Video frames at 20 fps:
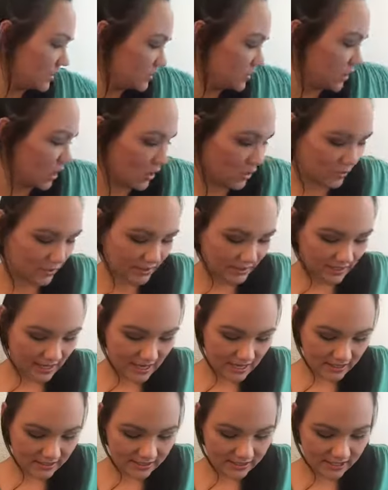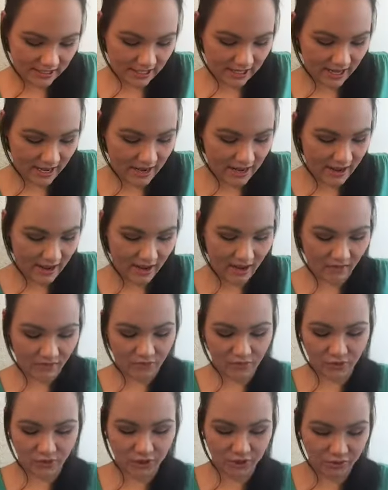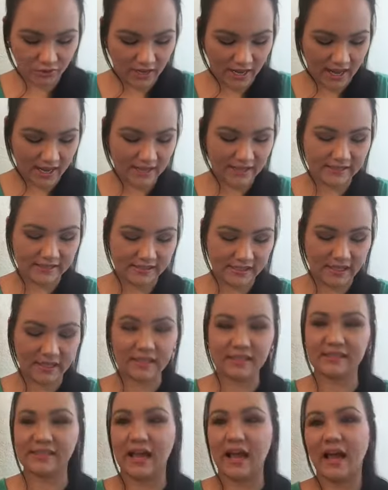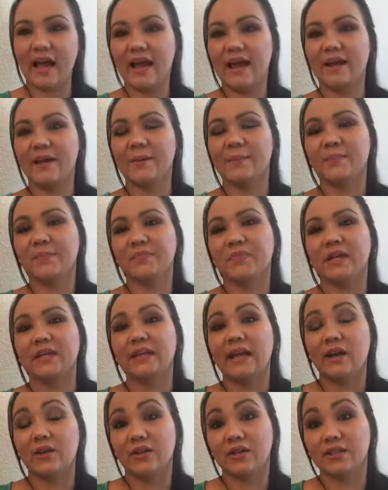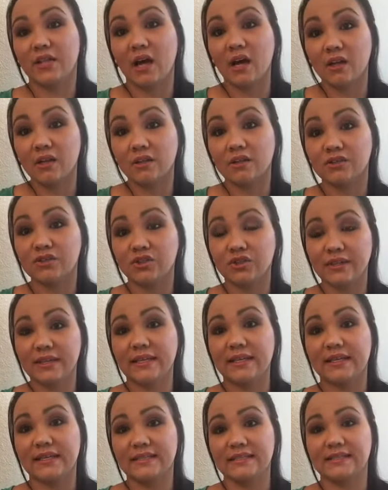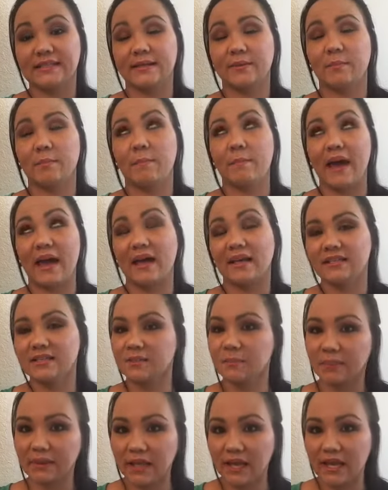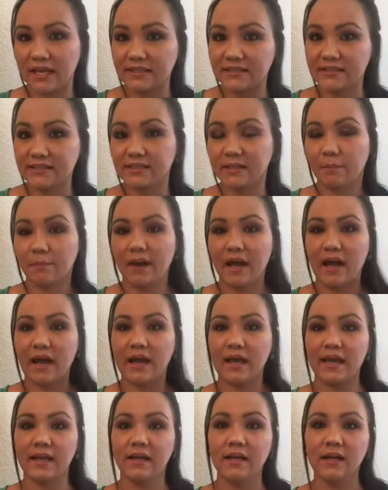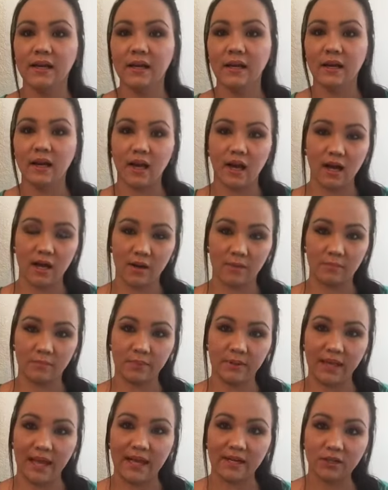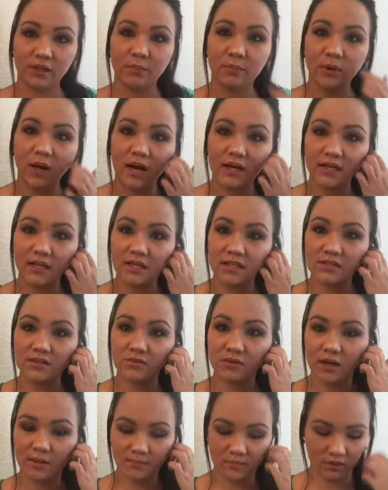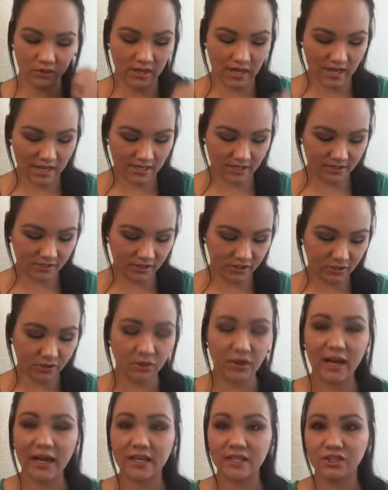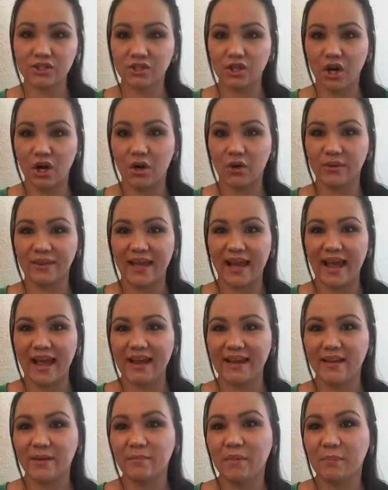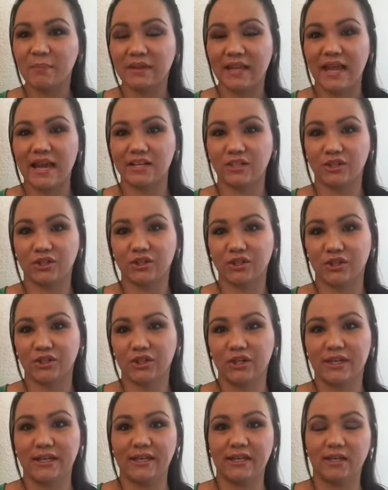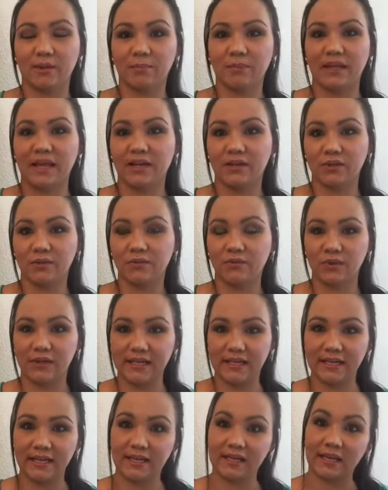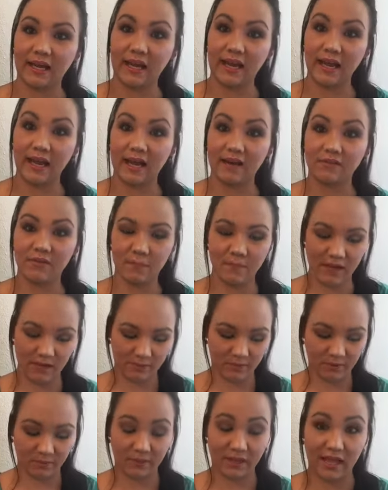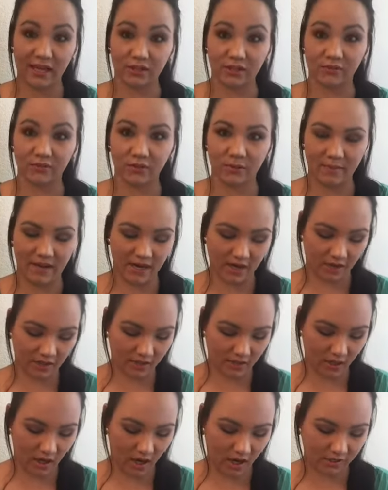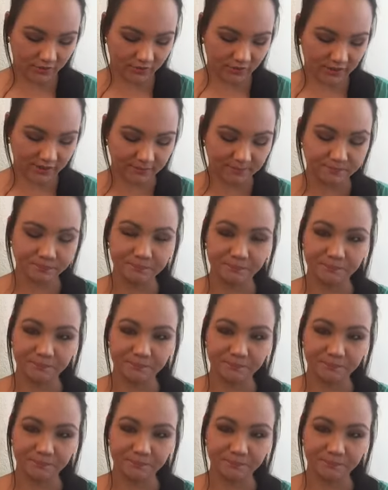So the next thing I have for you guys is now the Dollar Tree is the best place to buy planner products from, you guys. You guys know that I am a planner nerd and a planner freak, and I have a paper planner from Erin Condren.